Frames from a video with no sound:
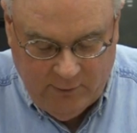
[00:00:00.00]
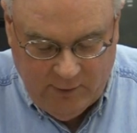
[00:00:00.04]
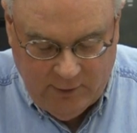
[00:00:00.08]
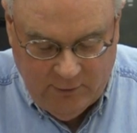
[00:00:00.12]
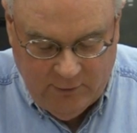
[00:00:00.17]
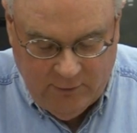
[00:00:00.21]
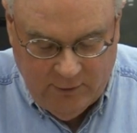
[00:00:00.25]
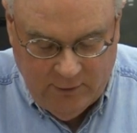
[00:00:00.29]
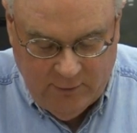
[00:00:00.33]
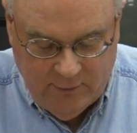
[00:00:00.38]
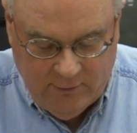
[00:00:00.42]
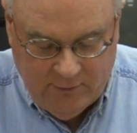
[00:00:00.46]

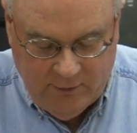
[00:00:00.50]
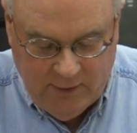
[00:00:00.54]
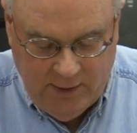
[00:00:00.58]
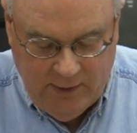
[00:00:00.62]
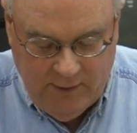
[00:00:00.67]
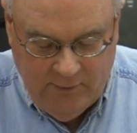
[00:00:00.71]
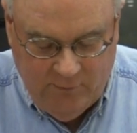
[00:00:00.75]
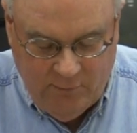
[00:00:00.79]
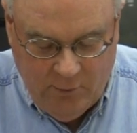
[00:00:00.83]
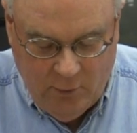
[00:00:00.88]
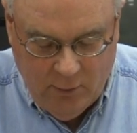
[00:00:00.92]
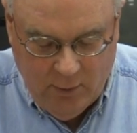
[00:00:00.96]

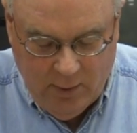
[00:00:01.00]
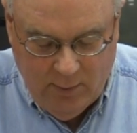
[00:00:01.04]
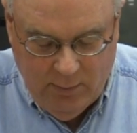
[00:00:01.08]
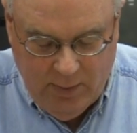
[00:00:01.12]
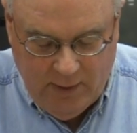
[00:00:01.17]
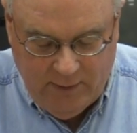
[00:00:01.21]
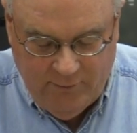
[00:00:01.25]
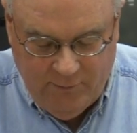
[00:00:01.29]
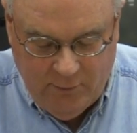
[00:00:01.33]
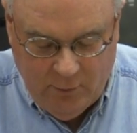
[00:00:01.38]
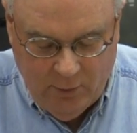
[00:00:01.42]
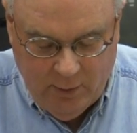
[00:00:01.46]

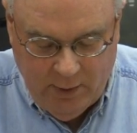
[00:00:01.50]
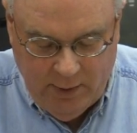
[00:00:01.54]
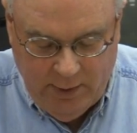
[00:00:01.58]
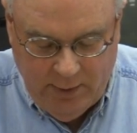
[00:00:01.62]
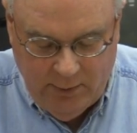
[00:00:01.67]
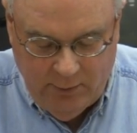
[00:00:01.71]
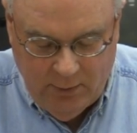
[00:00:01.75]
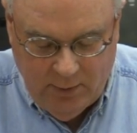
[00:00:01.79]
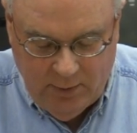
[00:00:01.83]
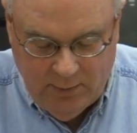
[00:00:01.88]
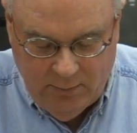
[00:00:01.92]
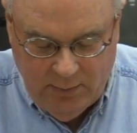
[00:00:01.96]

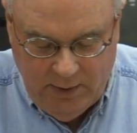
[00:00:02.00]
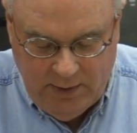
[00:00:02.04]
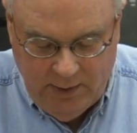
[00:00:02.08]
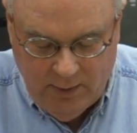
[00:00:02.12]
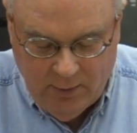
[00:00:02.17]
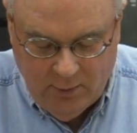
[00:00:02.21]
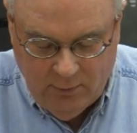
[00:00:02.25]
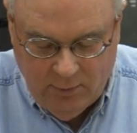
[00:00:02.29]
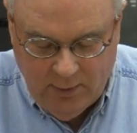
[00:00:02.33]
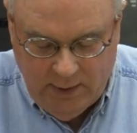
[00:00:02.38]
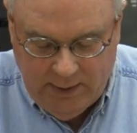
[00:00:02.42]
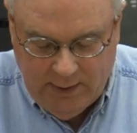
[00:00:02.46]

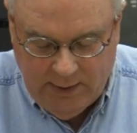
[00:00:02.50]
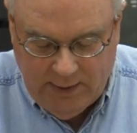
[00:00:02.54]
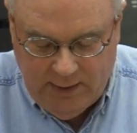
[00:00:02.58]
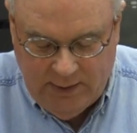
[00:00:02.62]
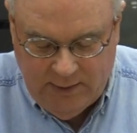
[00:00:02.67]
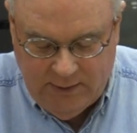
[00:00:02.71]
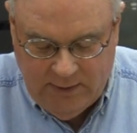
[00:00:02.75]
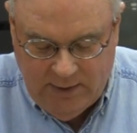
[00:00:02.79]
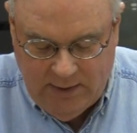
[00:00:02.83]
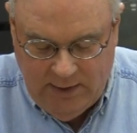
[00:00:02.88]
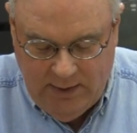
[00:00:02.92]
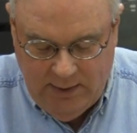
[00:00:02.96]
4x400-meter
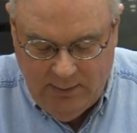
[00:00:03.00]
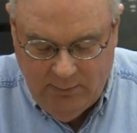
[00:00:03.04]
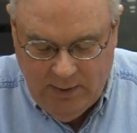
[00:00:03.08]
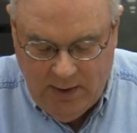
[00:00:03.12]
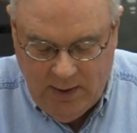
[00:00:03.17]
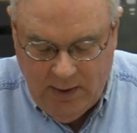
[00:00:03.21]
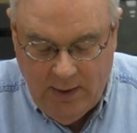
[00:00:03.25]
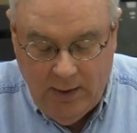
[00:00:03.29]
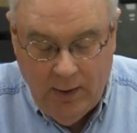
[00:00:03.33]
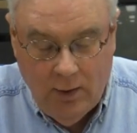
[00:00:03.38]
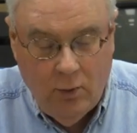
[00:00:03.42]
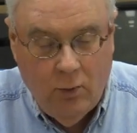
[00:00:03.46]
relay team
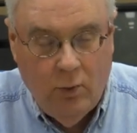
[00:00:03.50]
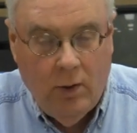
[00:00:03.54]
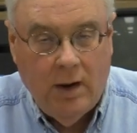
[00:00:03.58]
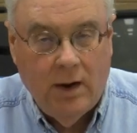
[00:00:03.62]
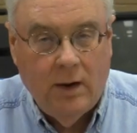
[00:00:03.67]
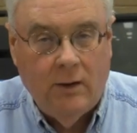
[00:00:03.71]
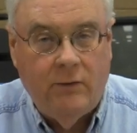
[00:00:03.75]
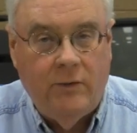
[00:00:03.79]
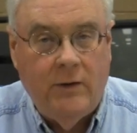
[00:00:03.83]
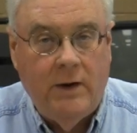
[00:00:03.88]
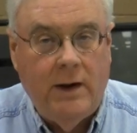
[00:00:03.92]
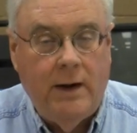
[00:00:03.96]

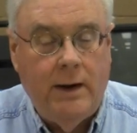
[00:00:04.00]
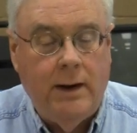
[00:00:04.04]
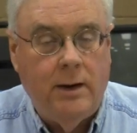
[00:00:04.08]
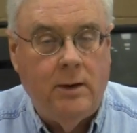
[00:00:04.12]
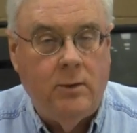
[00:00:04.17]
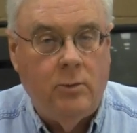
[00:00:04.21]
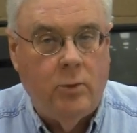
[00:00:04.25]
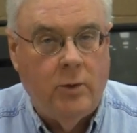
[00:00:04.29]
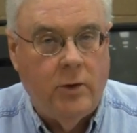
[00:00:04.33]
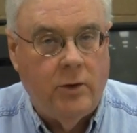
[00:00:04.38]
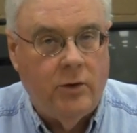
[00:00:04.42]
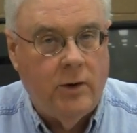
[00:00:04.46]

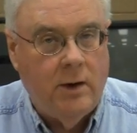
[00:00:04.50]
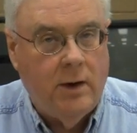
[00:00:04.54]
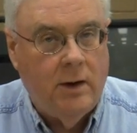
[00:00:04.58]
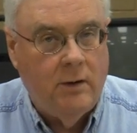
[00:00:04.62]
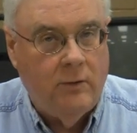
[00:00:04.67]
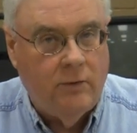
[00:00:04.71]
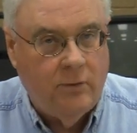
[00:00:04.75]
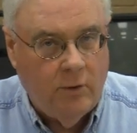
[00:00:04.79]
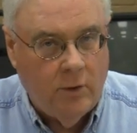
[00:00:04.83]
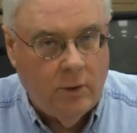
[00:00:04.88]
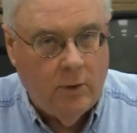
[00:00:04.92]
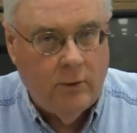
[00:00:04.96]
qualified with a
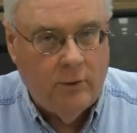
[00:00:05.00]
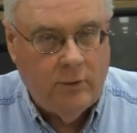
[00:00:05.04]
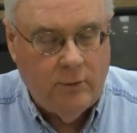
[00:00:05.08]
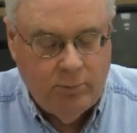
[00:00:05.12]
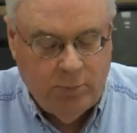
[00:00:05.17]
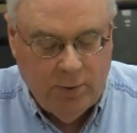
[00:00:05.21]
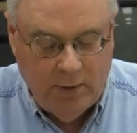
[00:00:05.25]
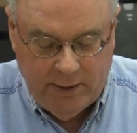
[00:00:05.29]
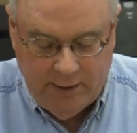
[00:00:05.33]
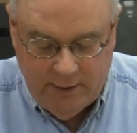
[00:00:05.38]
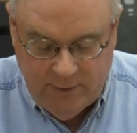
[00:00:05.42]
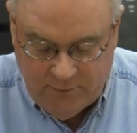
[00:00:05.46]

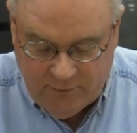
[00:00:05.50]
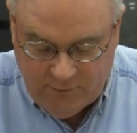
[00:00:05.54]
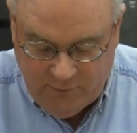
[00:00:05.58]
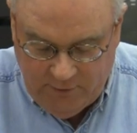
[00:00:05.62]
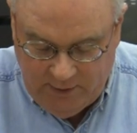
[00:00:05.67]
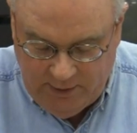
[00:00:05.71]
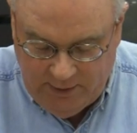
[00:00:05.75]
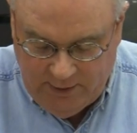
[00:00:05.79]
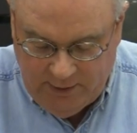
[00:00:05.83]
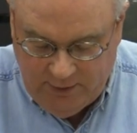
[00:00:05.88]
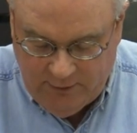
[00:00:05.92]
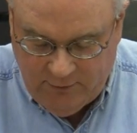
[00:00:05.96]
first-place
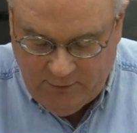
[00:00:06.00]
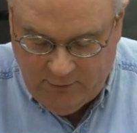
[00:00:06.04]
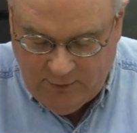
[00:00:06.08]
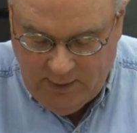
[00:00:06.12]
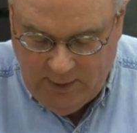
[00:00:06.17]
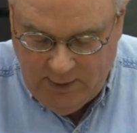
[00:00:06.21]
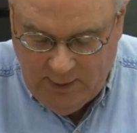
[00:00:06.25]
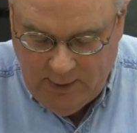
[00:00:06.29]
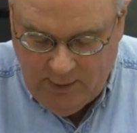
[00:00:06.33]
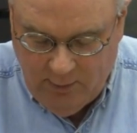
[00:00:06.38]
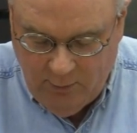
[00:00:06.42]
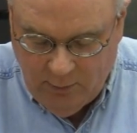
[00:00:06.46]
finish.
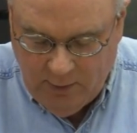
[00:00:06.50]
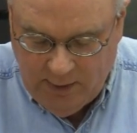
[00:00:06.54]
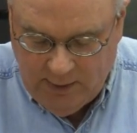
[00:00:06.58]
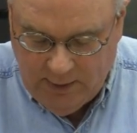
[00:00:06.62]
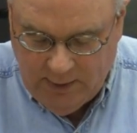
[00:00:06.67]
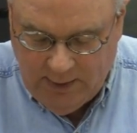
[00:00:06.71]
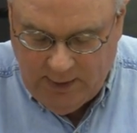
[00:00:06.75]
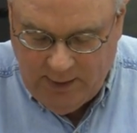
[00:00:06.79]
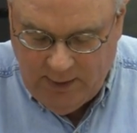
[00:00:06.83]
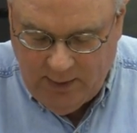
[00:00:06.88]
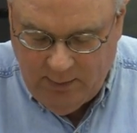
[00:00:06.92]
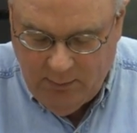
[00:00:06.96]

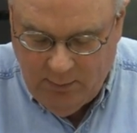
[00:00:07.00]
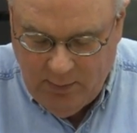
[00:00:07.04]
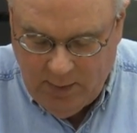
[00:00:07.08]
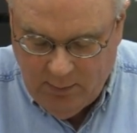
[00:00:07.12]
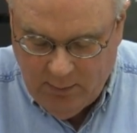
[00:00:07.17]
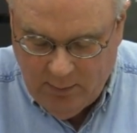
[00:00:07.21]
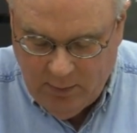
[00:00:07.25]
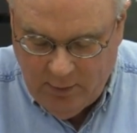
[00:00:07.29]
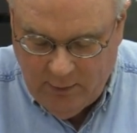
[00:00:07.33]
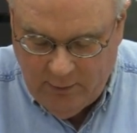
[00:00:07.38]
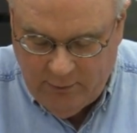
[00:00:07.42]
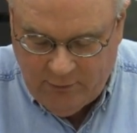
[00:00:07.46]
Relay
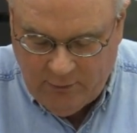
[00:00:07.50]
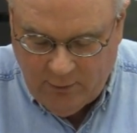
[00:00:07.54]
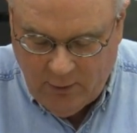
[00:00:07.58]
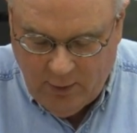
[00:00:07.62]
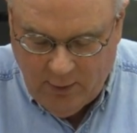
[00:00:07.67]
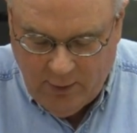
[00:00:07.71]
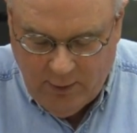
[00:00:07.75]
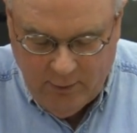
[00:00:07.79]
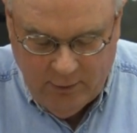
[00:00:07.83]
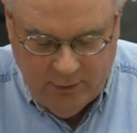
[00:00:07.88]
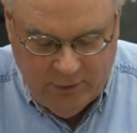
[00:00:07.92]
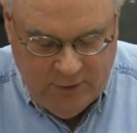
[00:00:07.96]
members
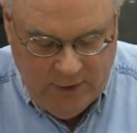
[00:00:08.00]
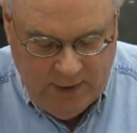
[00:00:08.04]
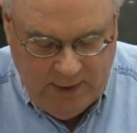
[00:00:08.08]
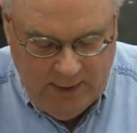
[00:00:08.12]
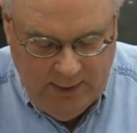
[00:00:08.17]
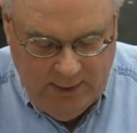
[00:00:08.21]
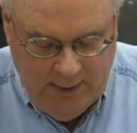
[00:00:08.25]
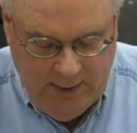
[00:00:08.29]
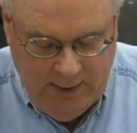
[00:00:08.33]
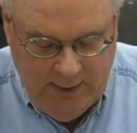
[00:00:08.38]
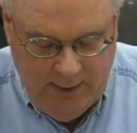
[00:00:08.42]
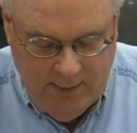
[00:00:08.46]
are
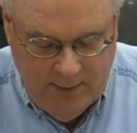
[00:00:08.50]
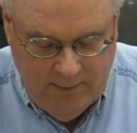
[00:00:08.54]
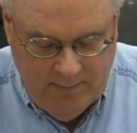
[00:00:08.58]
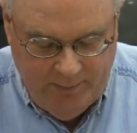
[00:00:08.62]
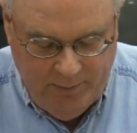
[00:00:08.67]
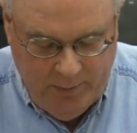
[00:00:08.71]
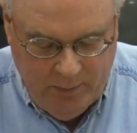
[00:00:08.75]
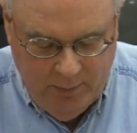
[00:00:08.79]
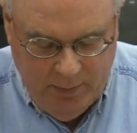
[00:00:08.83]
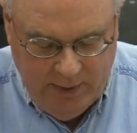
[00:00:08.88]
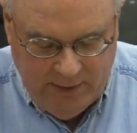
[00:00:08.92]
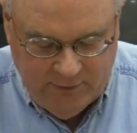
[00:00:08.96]
Shaney,
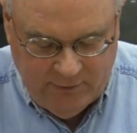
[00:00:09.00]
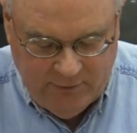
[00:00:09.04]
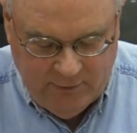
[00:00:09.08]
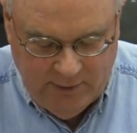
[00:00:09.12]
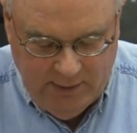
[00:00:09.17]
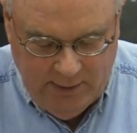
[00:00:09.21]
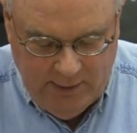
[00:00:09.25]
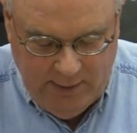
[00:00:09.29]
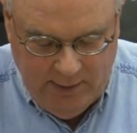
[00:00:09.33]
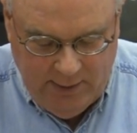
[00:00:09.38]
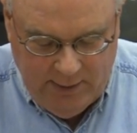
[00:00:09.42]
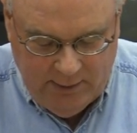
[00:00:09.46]

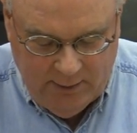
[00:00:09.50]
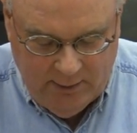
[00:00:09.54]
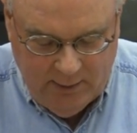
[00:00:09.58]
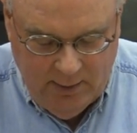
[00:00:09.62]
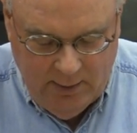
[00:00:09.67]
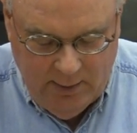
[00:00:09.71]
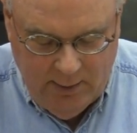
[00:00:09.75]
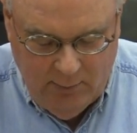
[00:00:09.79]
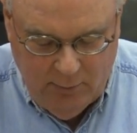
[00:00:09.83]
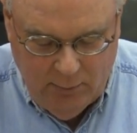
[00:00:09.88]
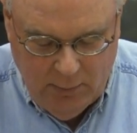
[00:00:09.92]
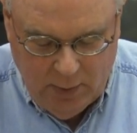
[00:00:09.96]
Bissonette,
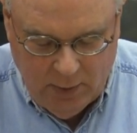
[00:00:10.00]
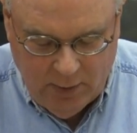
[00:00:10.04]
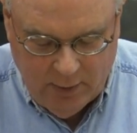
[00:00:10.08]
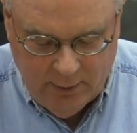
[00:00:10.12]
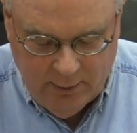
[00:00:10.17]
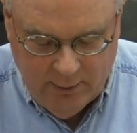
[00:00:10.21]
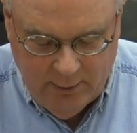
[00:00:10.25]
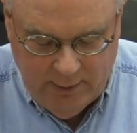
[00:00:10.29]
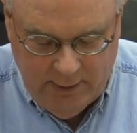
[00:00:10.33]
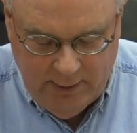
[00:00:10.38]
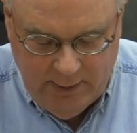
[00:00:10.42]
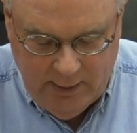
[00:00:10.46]

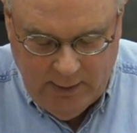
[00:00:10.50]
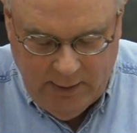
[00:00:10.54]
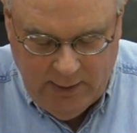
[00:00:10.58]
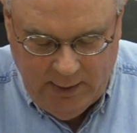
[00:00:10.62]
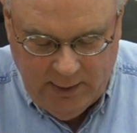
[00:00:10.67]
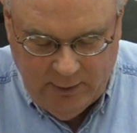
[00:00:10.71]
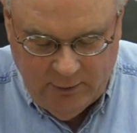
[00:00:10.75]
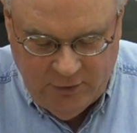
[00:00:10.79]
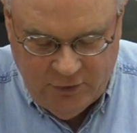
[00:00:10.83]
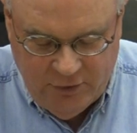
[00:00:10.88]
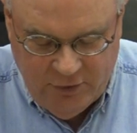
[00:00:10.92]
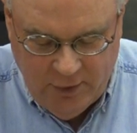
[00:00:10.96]
Bullard,
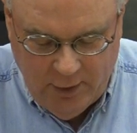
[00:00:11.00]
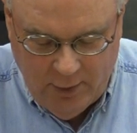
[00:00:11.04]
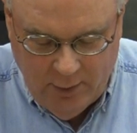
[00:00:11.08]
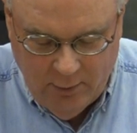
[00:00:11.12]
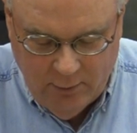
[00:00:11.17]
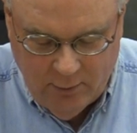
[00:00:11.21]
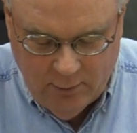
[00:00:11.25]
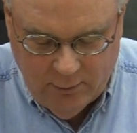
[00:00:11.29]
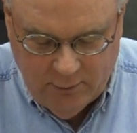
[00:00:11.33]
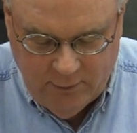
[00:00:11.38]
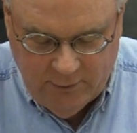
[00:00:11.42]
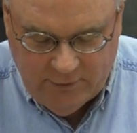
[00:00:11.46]
and
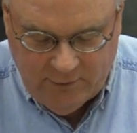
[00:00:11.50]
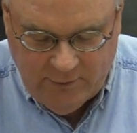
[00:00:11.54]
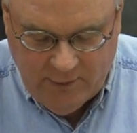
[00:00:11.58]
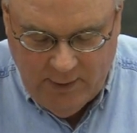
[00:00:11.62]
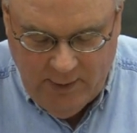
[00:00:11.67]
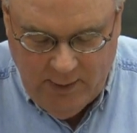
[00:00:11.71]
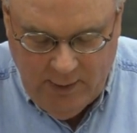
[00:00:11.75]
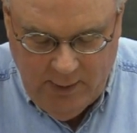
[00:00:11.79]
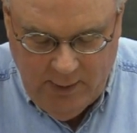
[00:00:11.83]
Shones.